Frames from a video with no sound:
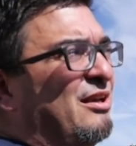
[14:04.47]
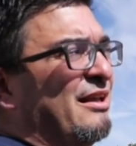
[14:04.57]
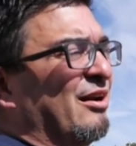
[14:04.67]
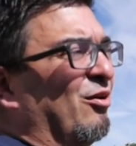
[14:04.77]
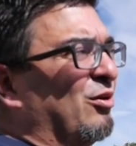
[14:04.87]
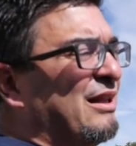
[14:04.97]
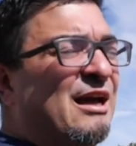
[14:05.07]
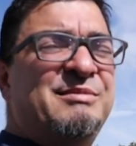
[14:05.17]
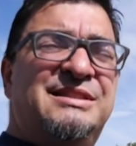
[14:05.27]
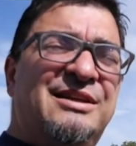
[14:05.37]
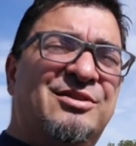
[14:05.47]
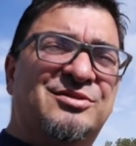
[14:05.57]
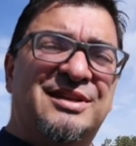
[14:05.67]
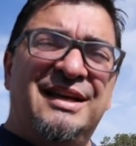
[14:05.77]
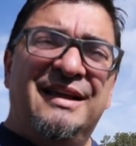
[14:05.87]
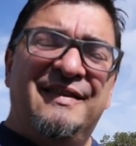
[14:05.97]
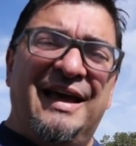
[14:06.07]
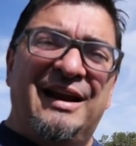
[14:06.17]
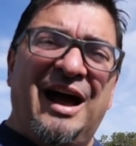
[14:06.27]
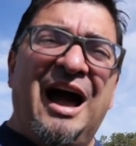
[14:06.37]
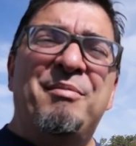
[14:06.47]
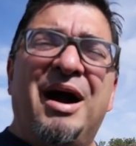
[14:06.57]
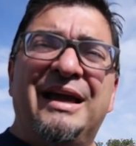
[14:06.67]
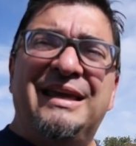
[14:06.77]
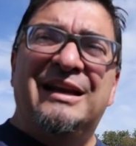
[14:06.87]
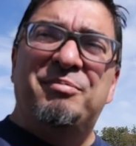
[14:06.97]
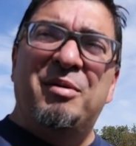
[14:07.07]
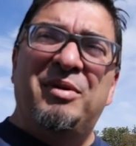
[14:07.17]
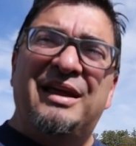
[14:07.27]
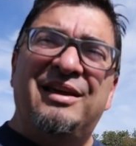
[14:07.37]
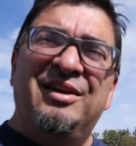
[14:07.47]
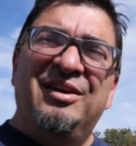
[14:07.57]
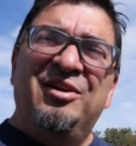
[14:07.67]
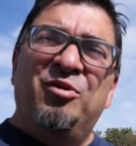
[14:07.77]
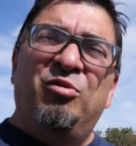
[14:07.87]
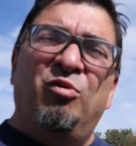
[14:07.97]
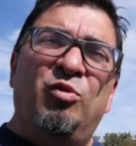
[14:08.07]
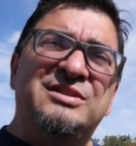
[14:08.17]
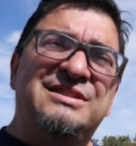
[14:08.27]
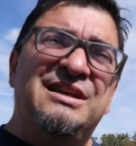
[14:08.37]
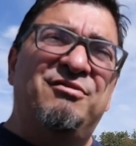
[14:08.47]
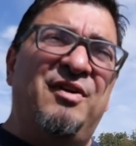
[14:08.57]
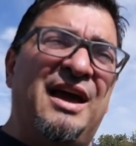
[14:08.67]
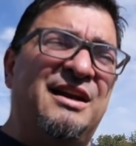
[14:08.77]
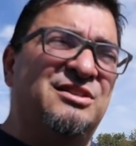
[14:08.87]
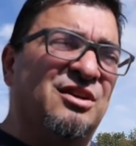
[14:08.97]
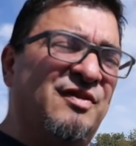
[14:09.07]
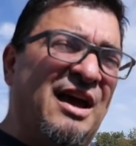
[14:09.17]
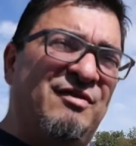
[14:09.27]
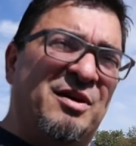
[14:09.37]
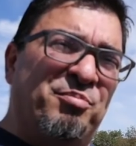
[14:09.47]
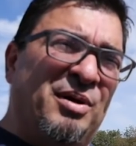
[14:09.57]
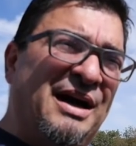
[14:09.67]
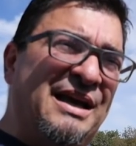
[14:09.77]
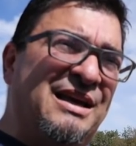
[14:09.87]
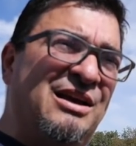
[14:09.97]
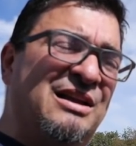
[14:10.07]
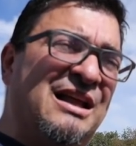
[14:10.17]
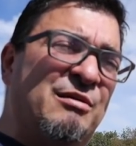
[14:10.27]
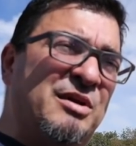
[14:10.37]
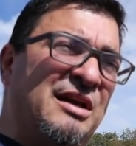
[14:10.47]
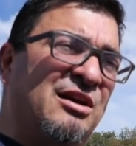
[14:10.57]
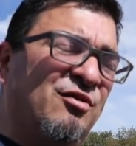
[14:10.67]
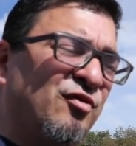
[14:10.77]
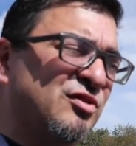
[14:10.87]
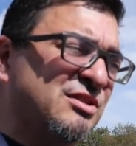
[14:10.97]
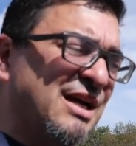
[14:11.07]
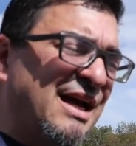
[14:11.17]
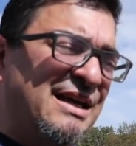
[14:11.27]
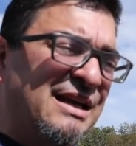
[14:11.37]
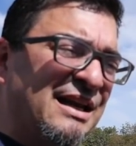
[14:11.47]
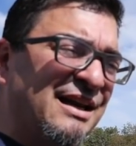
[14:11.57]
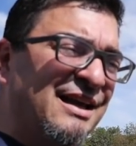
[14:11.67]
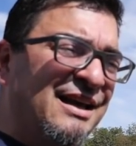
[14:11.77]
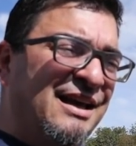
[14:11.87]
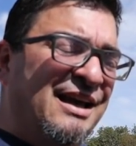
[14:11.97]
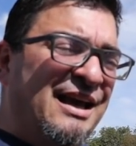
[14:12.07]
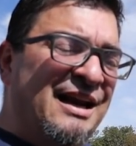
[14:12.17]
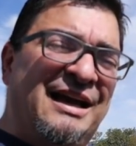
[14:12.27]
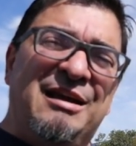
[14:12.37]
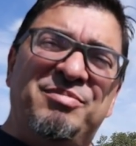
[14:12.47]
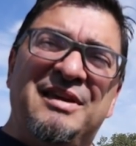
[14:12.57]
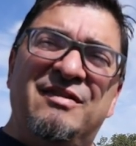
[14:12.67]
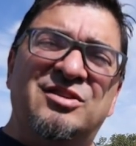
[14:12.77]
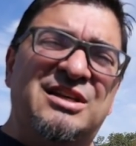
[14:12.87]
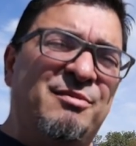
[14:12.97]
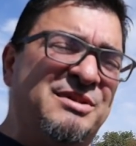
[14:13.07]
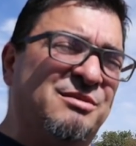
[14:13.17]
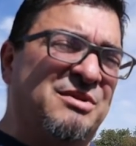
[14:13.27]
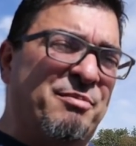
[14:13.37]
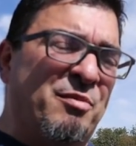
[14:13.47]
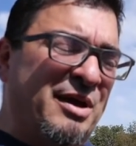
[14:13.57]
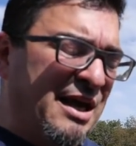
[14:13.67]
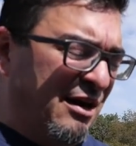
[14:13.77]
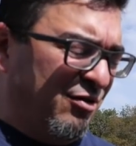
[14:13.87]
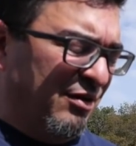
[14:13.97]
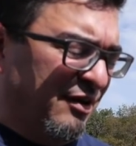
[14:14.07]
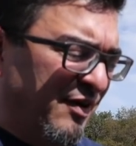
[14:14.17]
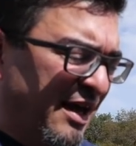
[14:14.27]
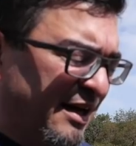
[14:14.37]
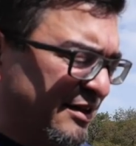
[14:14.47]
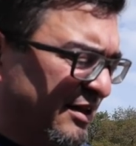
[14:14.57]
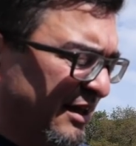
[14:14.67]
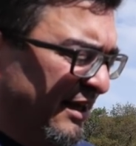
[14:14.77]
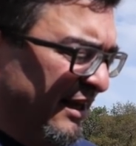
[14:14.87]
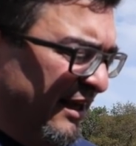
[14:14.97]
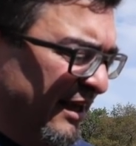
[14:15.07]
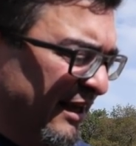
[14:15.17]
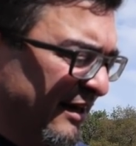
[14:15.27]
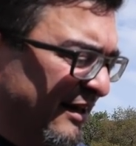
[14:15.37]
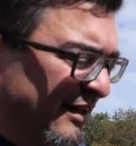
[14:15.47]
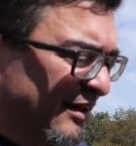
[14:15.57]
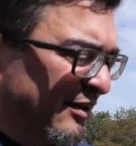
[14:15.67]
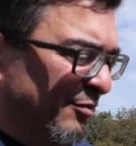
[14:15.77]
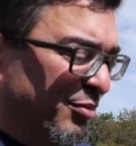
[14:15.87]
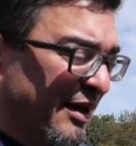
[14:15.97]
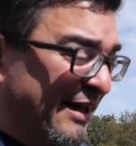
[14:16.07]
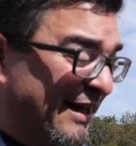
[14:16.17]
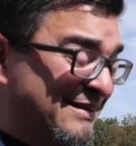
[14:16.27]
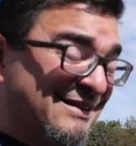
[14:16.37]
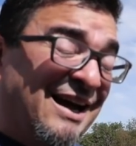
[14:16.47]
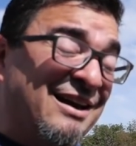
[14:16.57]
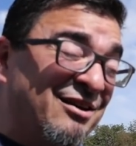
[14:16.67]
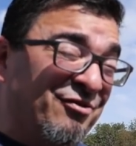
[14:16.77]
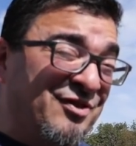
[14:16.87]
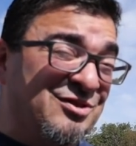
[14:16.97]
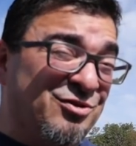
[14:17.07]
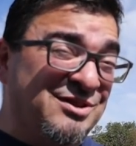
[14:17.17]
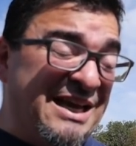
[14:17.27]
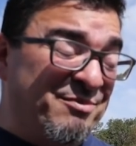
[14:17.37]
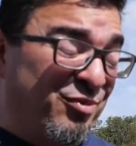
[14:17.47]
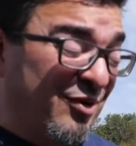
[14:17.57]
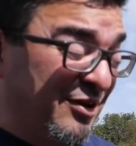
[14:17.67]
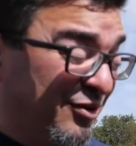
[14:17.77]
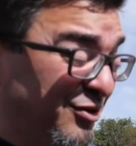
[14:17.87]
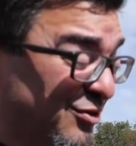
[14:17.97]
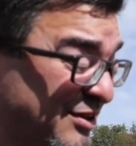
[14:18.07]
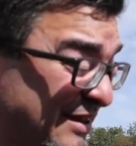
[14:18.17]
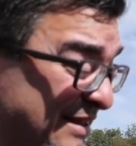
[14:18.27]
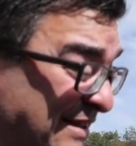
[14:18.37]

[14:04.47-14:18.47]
you know, climb these hills that I'm hiking up. I'm like, well, what's the advantage of having a bike climbing a hill versus hiking it? And I kept thinking there's gotta be some type of mechanical advantage. But it's not. In a physical standpoint, you're using the